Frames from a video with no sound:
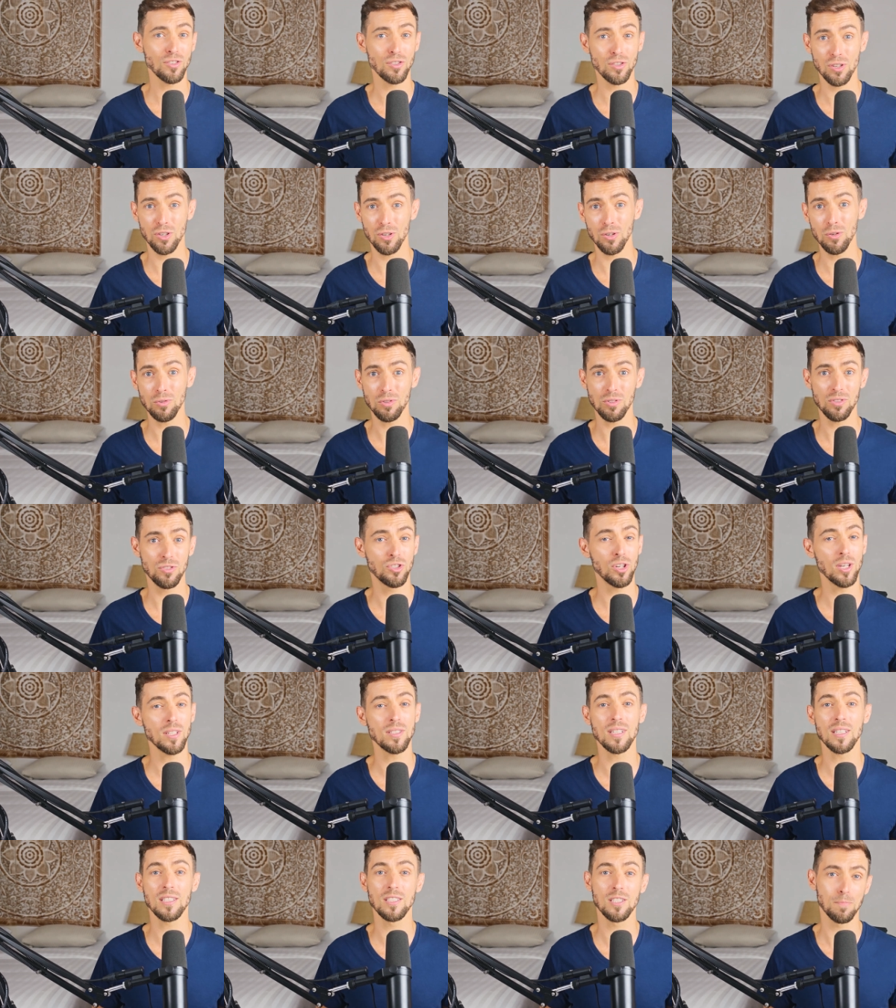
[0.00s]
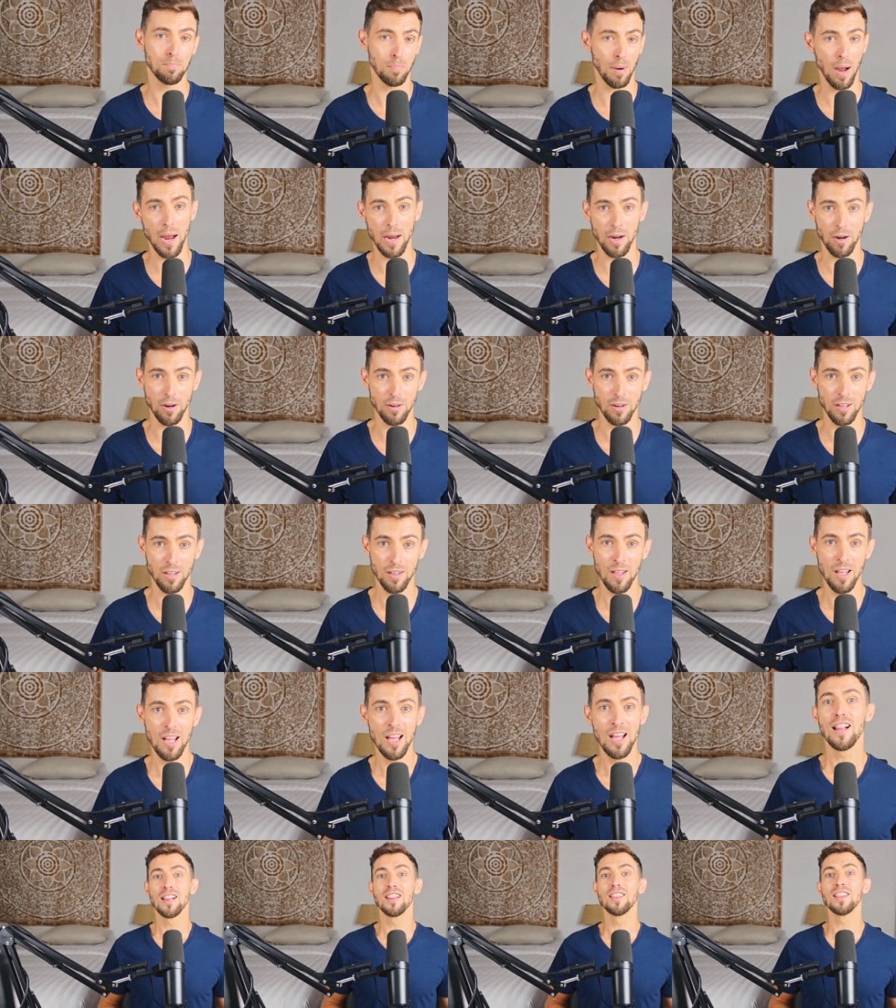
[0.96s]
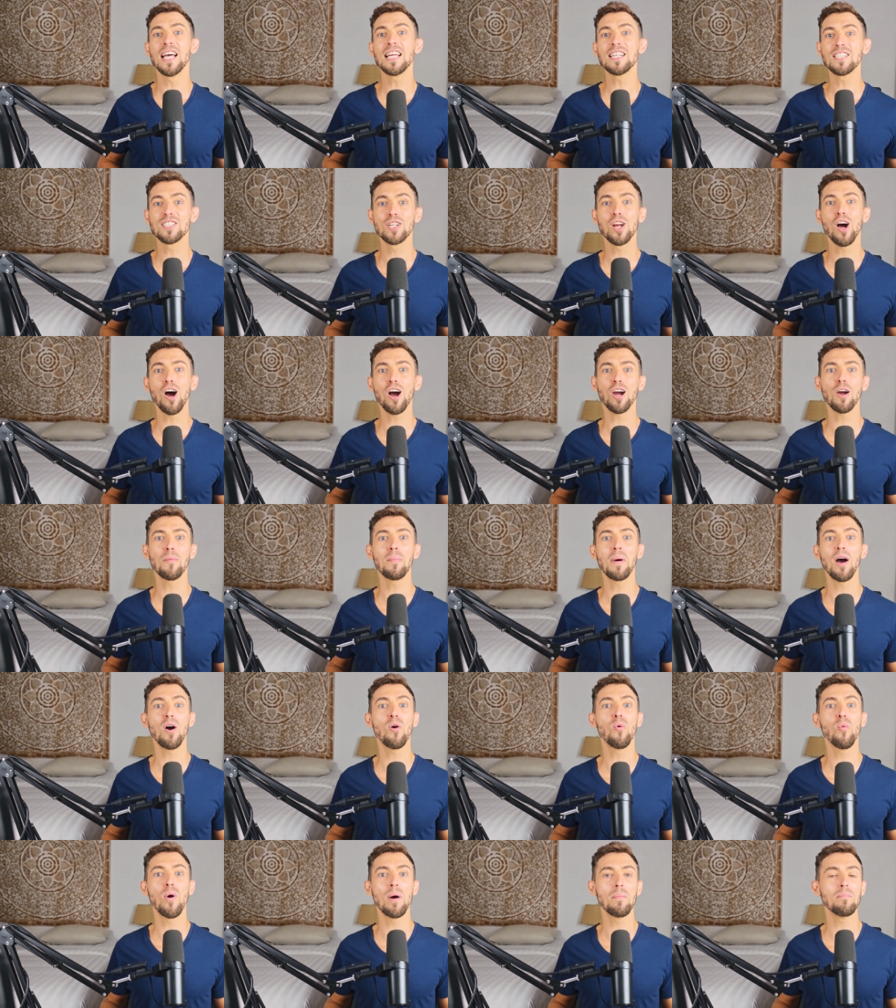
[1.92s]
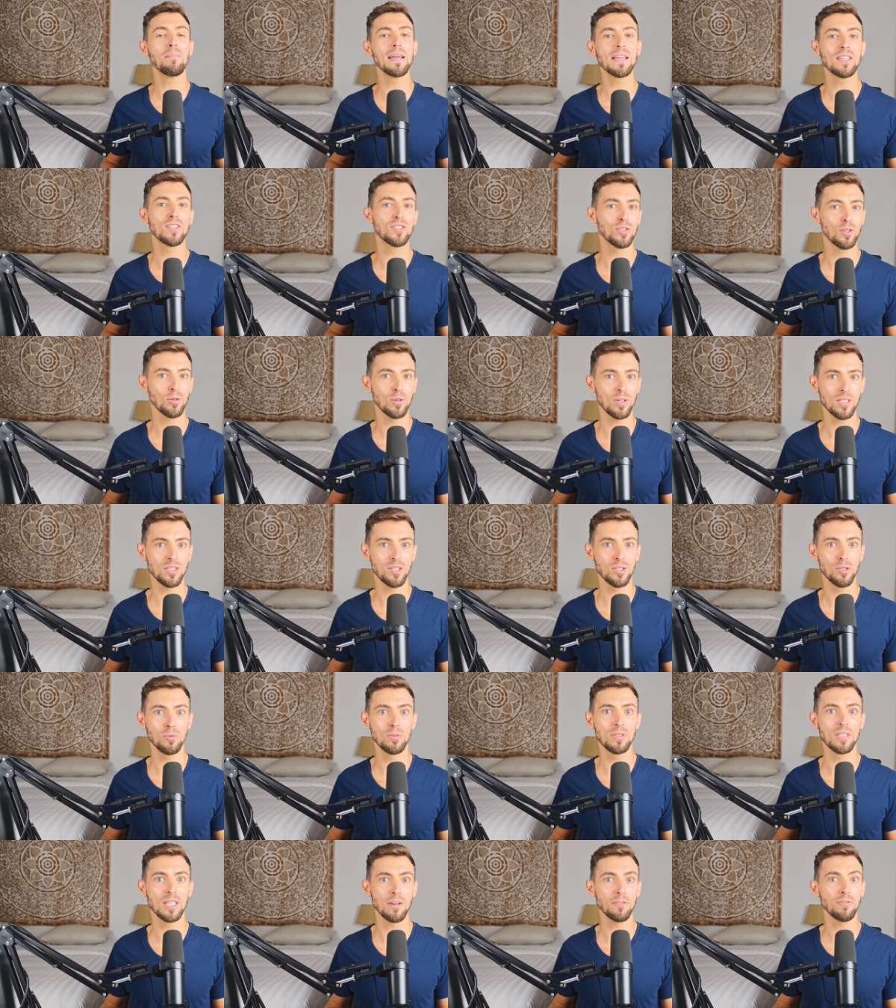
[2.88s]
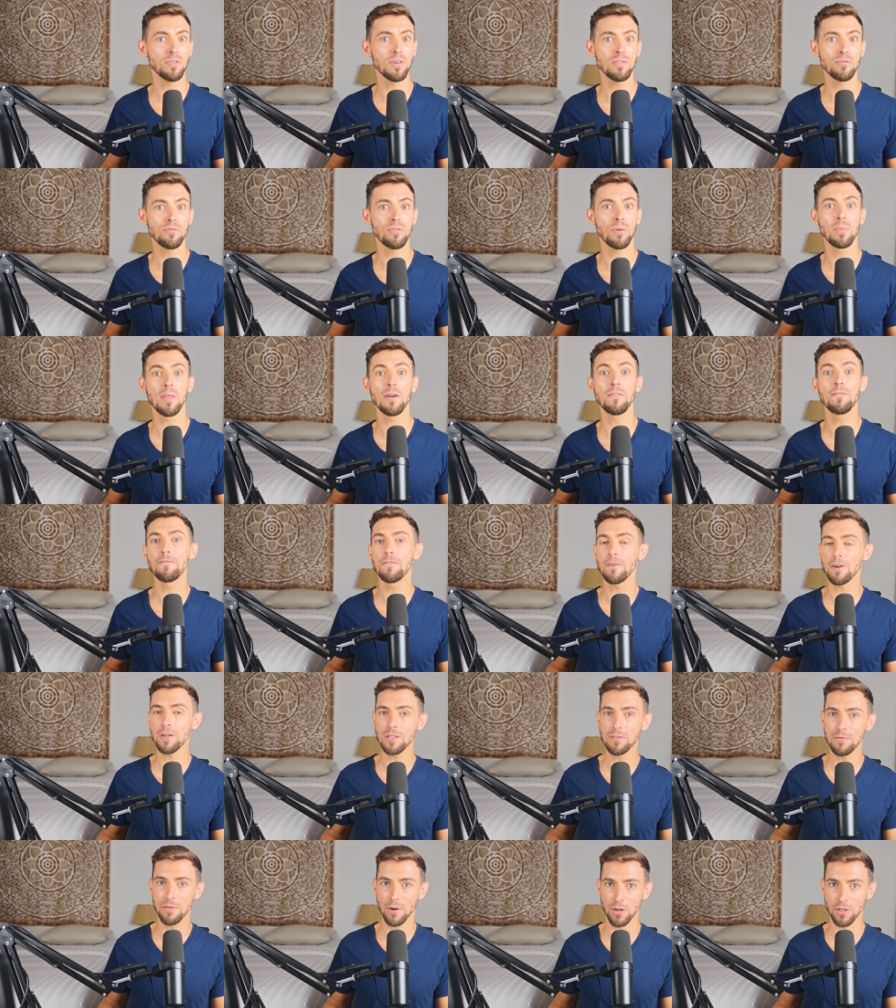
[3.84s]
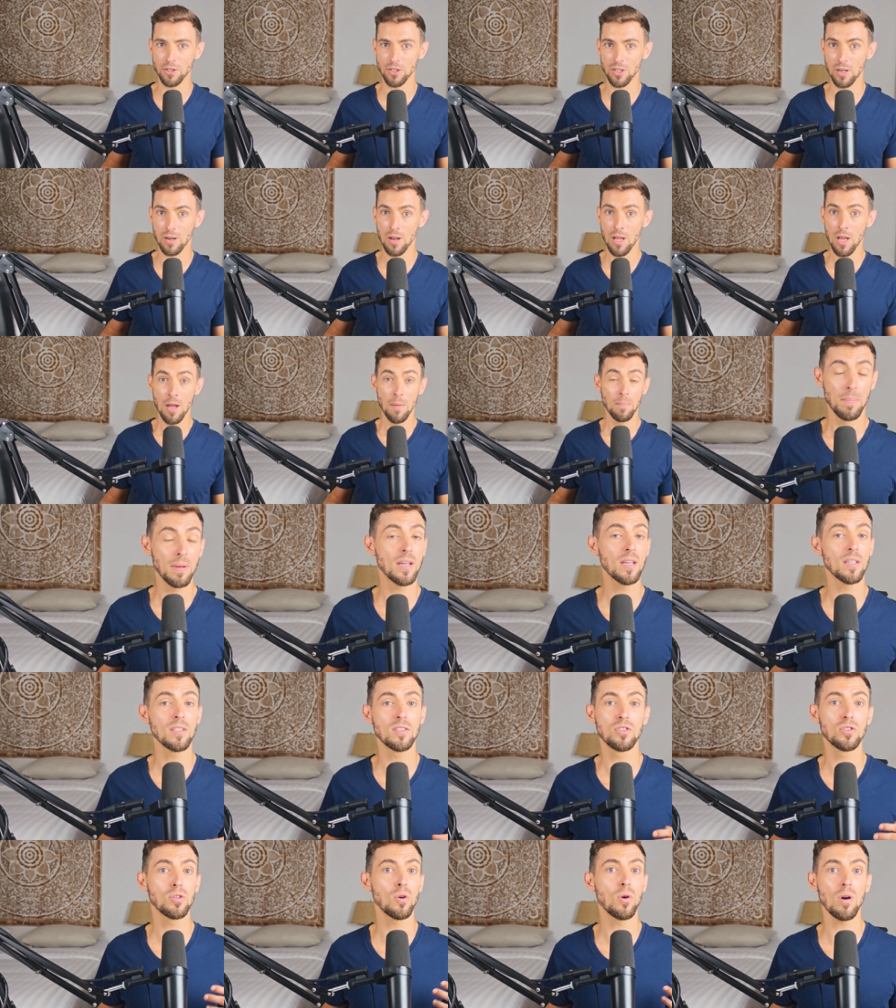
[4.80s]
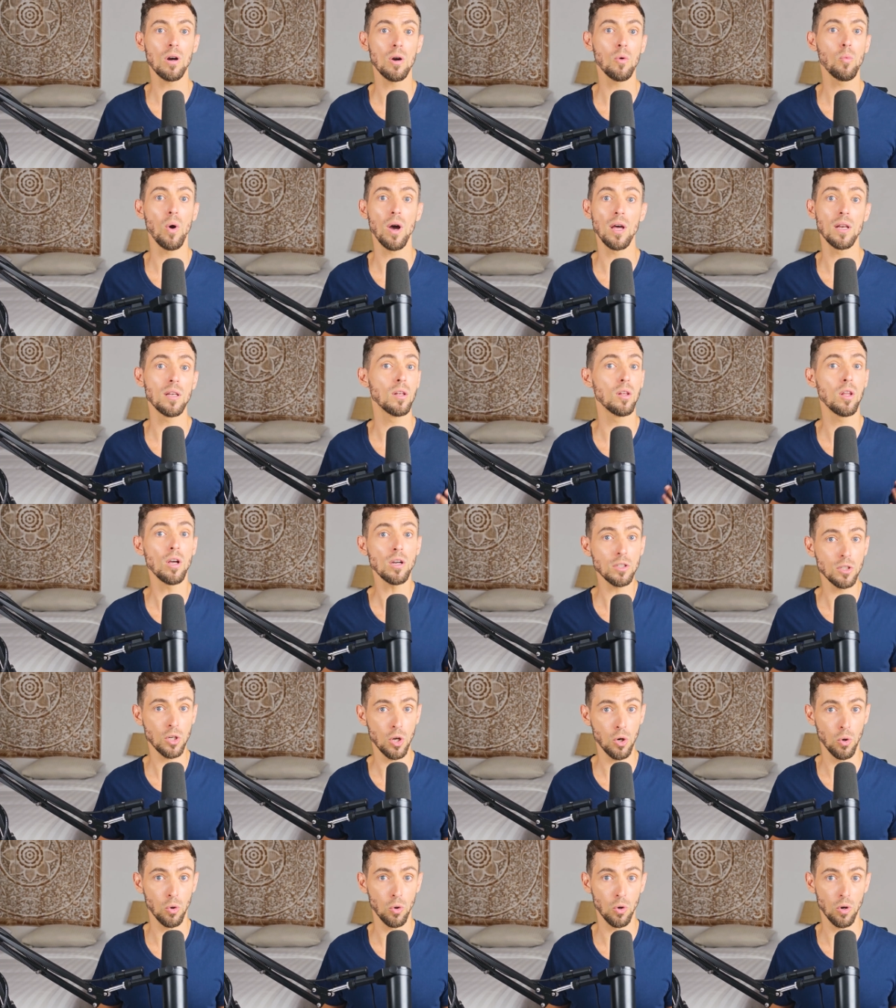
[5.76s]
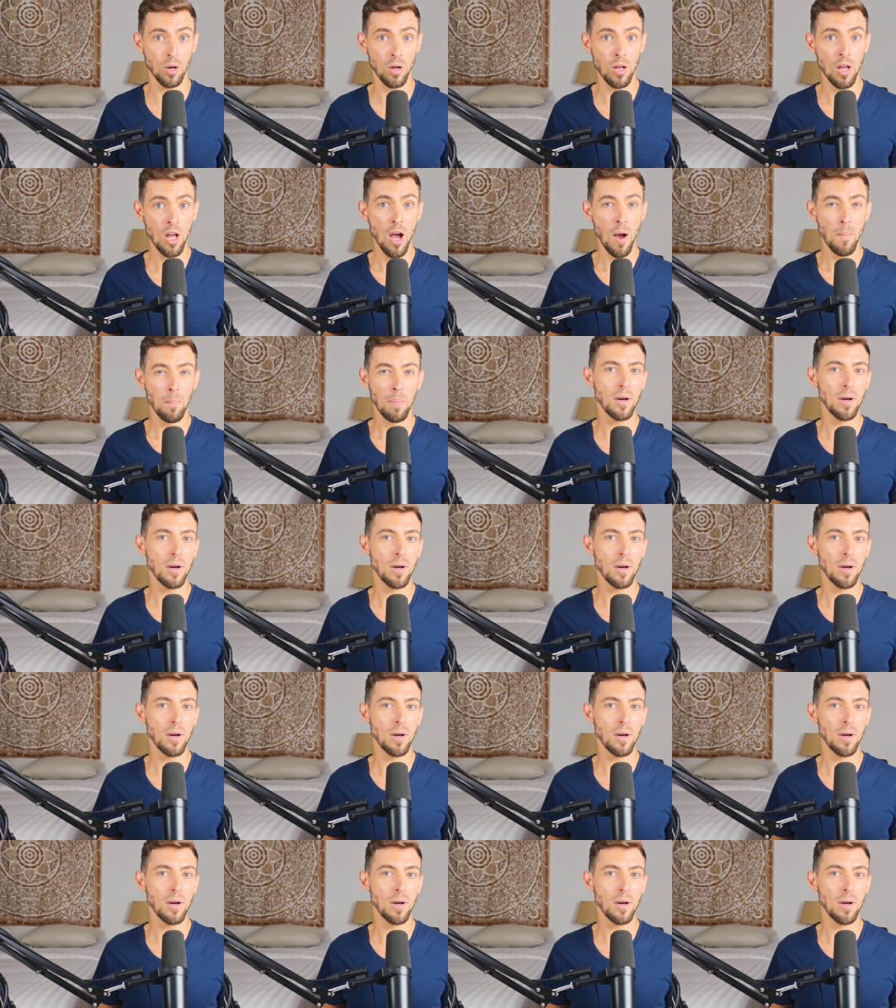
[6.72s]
excuse just expired. Let's talk about what makes Sora 2 different from the first version, because Sora 1 looked cool,